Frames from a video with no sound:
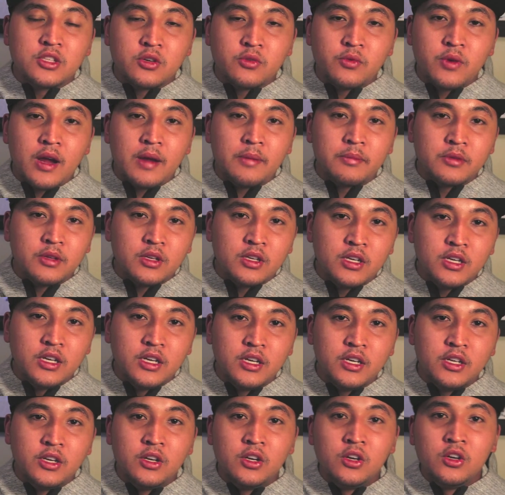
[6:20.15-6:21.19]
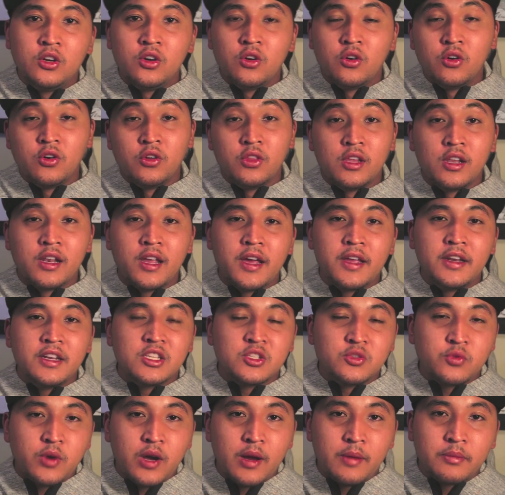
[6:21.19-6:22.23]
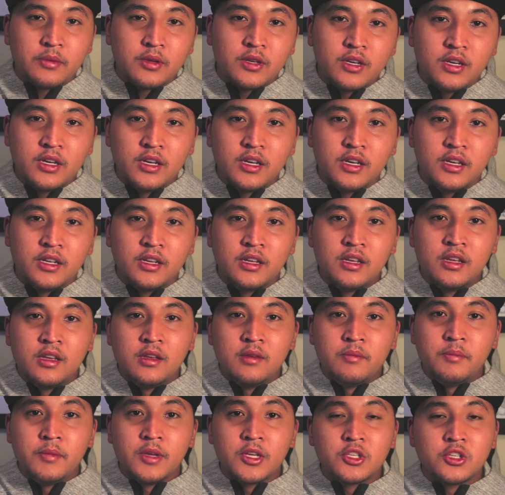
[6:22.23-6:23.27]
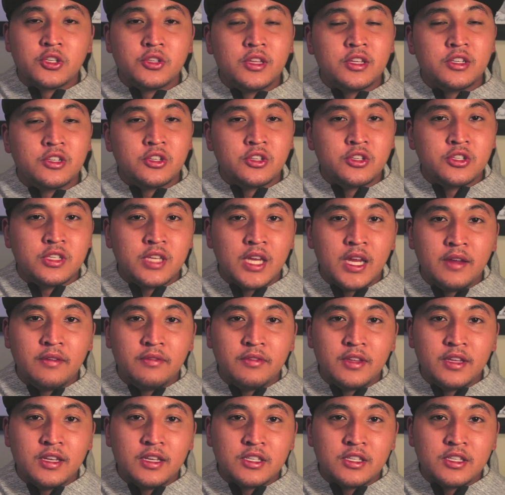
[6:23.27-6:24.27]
are wrapped good or the line is wrapped good, make sure that your safety